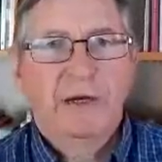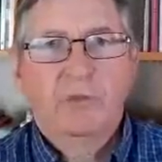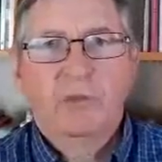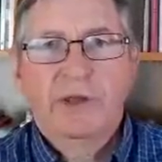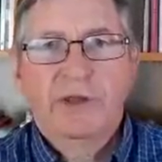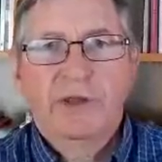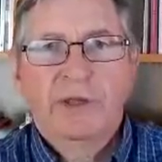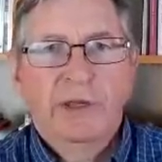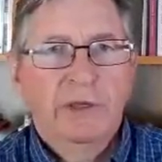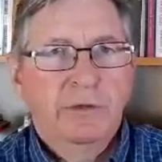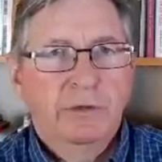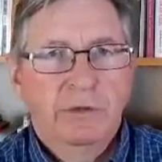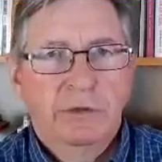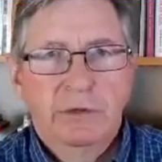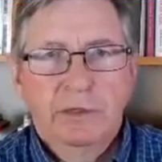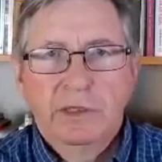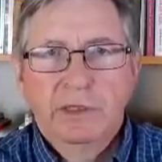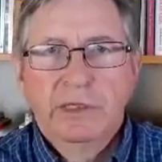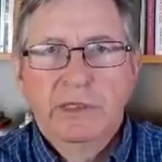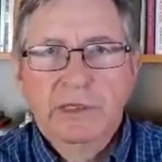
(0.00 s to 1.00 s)
whether
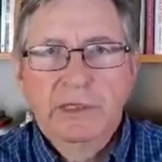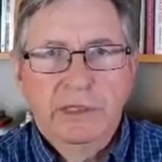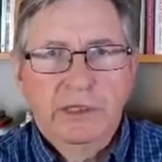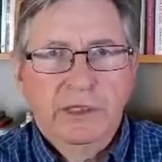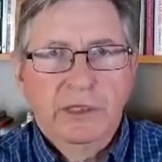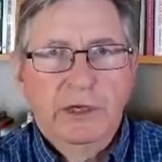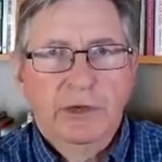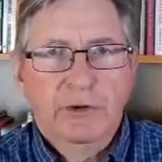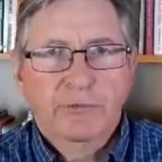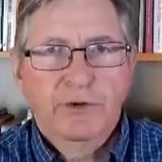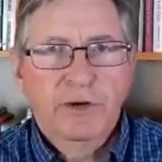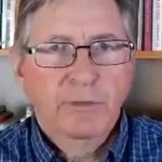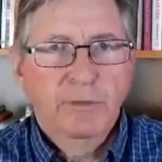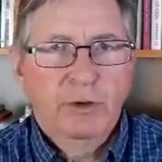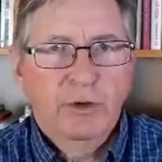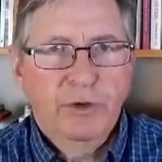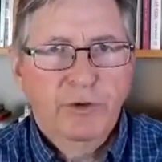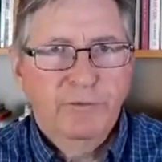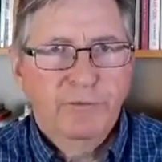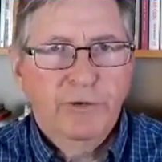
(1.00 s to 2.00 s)
your girlfriend,
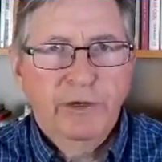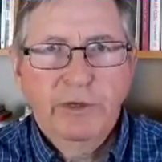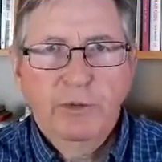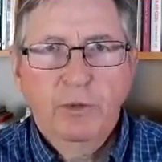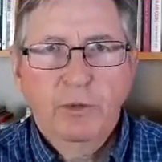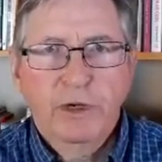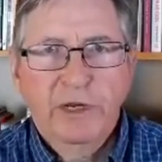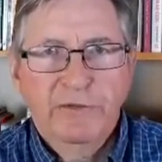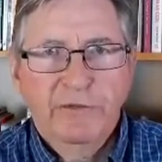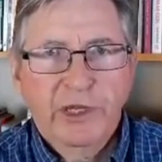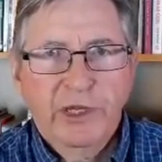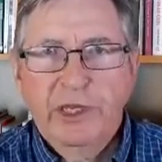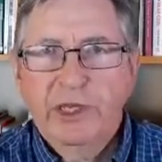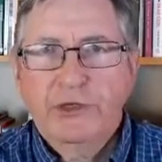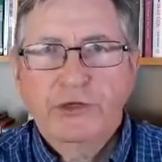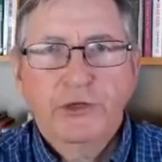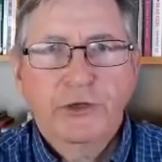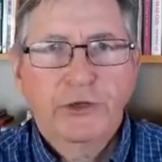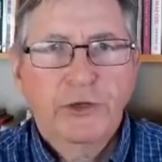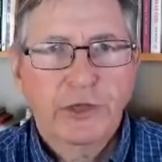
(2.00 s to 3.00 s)
boyfriend, whatever,
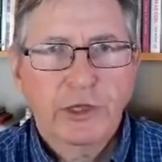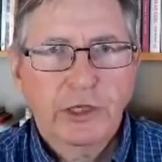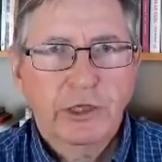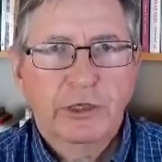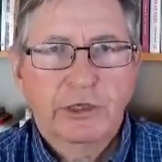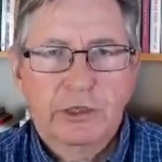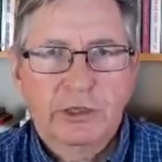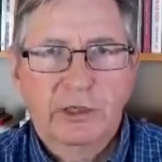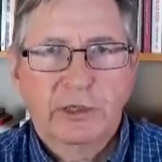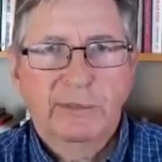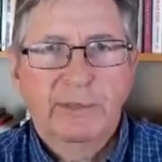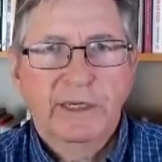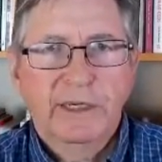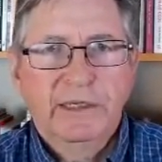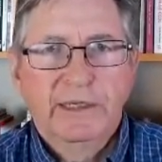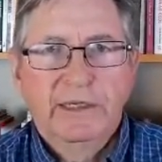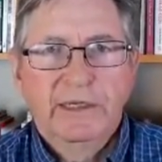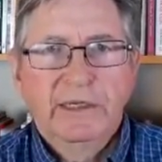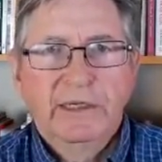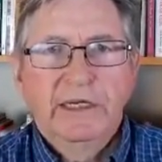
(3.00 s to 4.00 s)
kicked you to the curb.
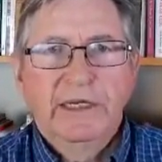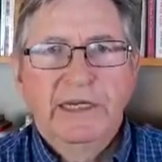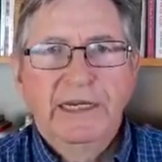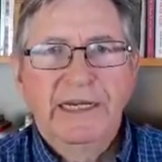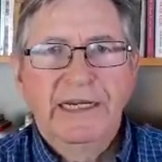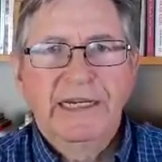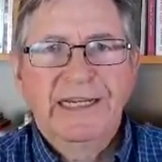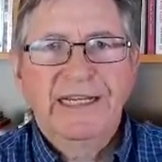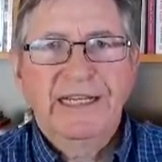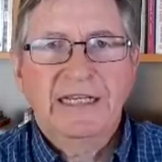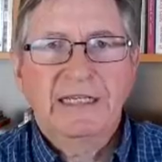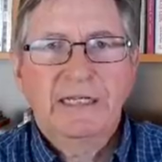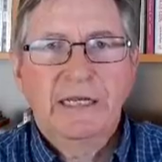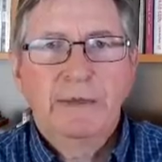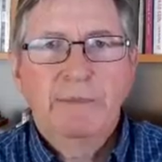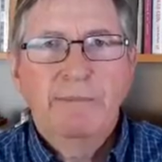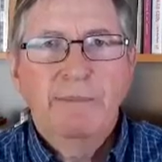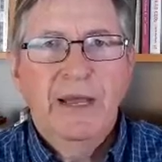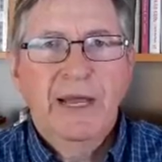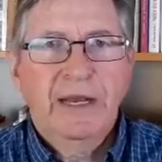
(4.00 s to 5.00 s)
It
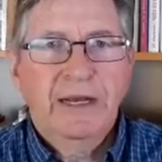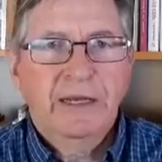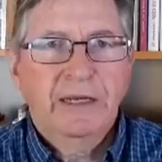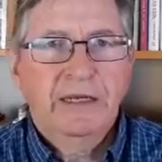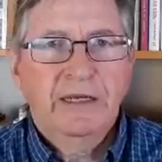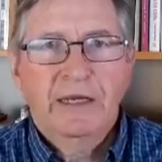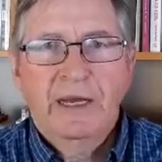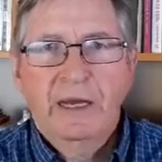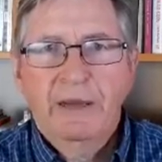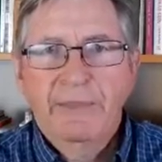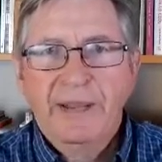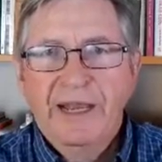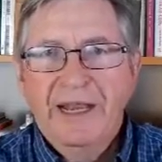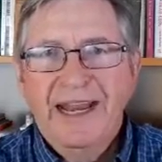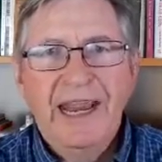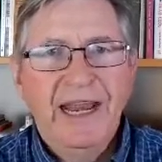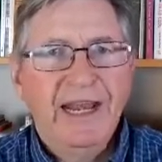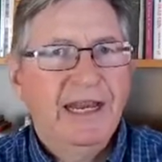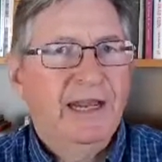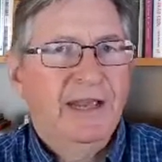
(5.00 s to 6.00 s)
doesn't matter about
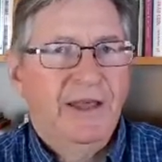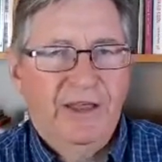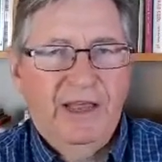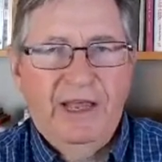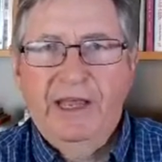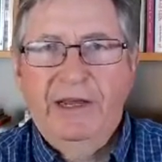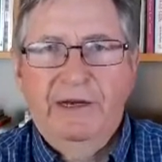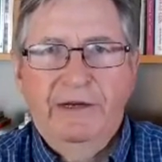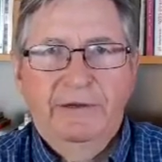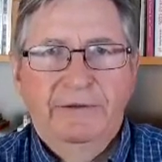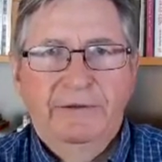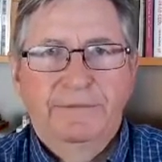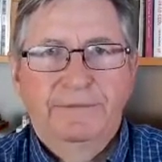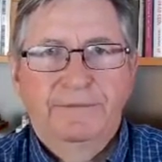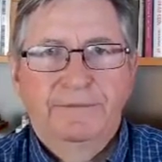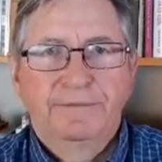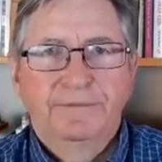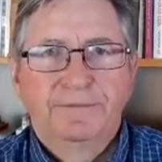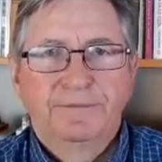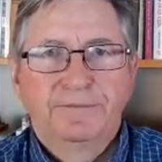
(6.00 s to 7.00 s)
any of that.
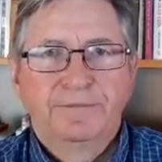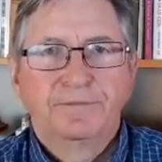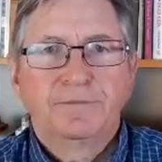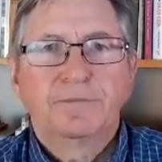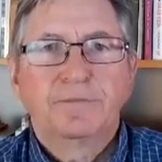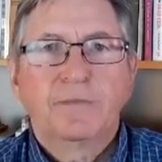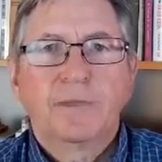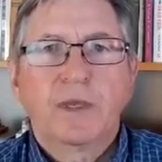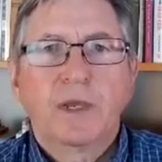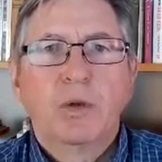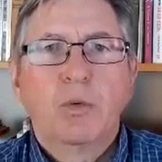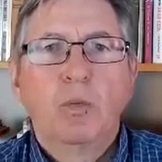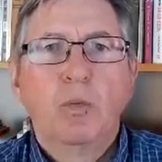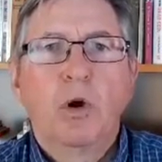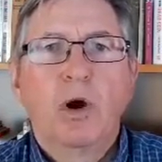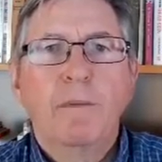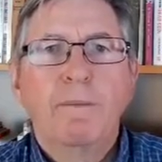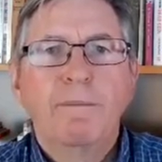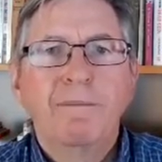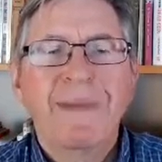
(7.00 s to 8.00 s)

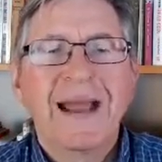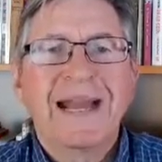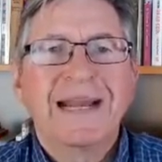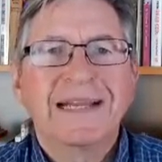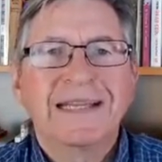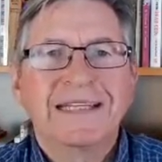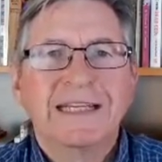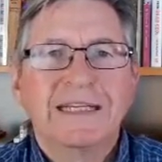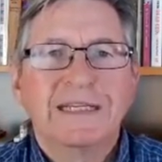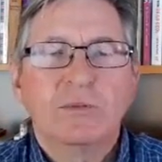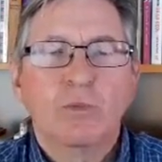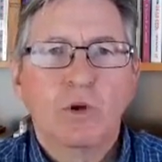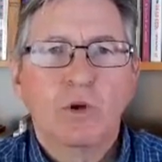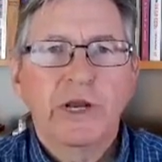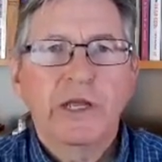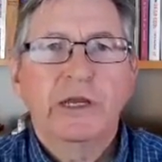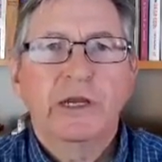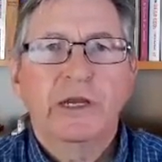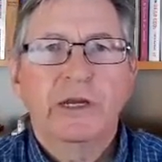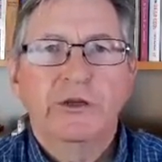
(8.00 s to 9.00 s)
What matters is, what are
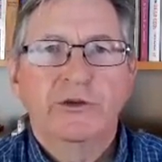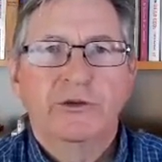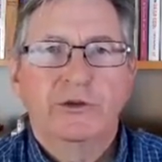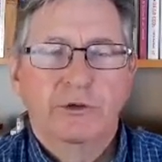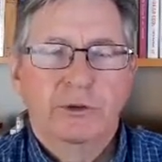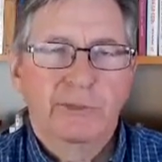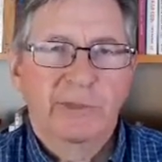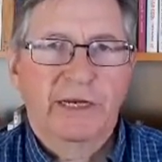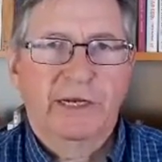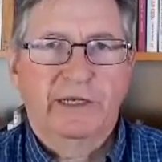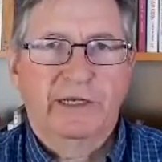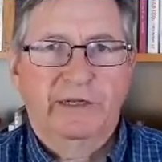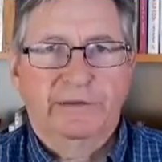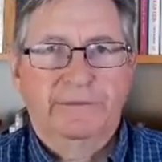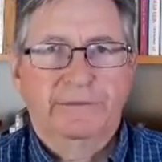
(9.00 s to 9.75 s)
you going to do about it?